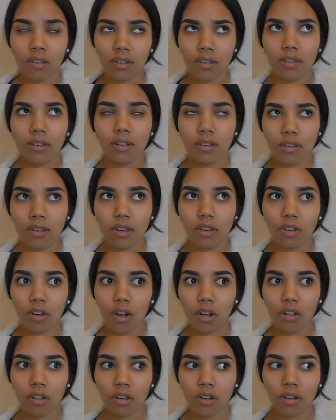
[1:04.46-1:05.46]

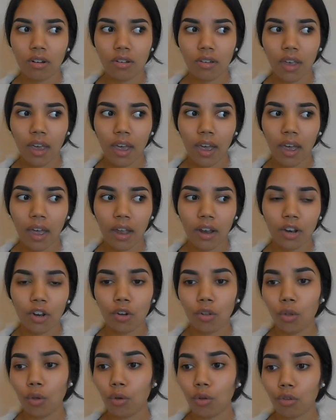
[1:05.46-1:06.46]
$16 at
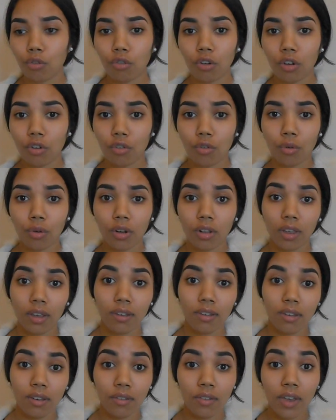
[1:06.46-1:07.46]
your local drugstore
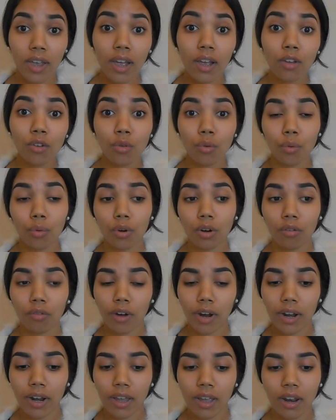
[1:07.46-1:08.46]
like CVS or
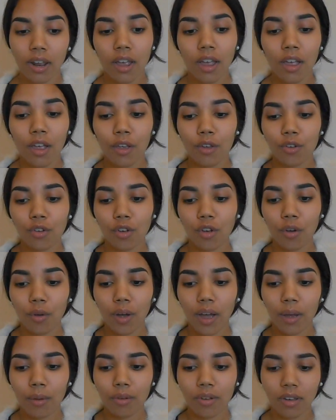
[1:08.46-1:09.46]
Rite Aid, so
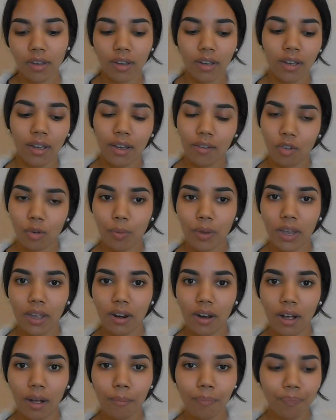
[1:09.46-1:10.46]
I was like, I have to pick
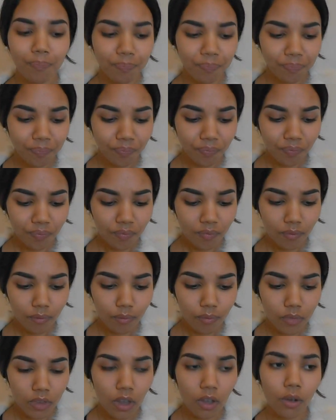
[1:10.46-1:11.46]
it up.
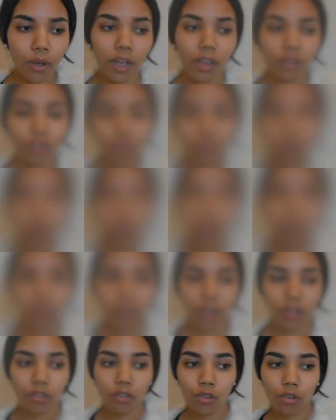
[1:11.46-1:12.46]
Okay, so what I
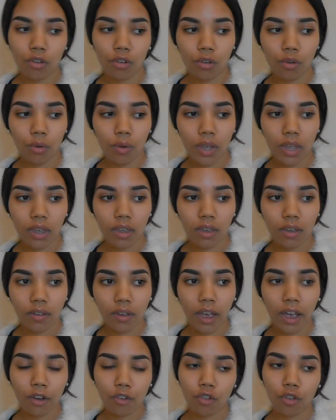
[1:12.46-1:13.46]
like to do is
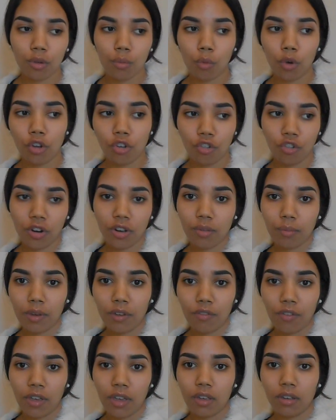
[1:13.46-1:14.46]
actually moisturize
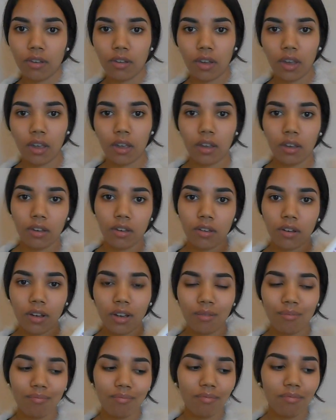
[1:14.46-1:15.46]
my face, and
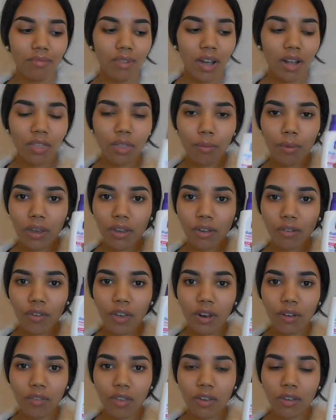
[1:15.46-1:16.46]
I'm not the biggest
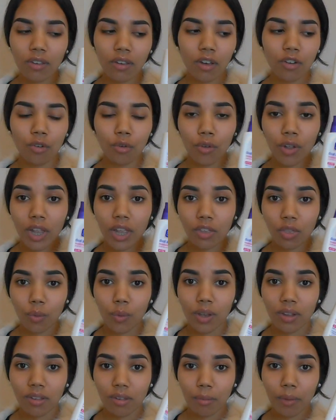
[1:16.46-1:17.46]
fan of this. I don't really like the
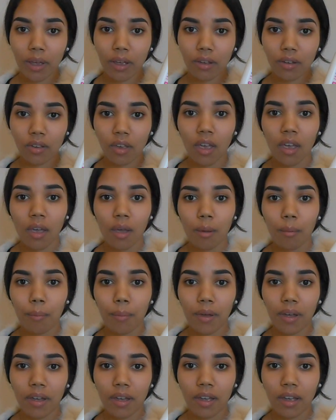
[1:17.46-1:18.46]
way it smells,
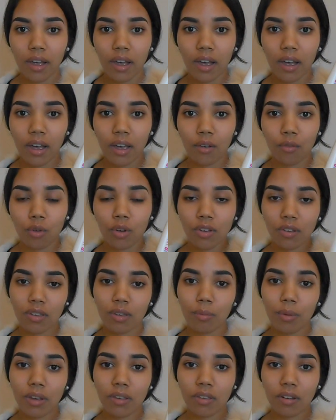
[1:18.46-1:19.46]
but I
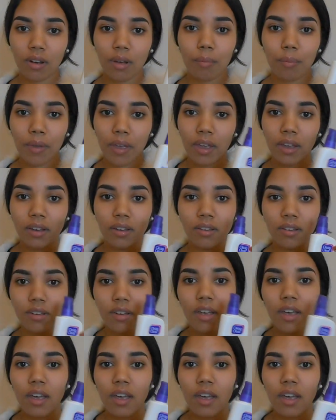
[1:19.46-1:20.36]
recently picked it up and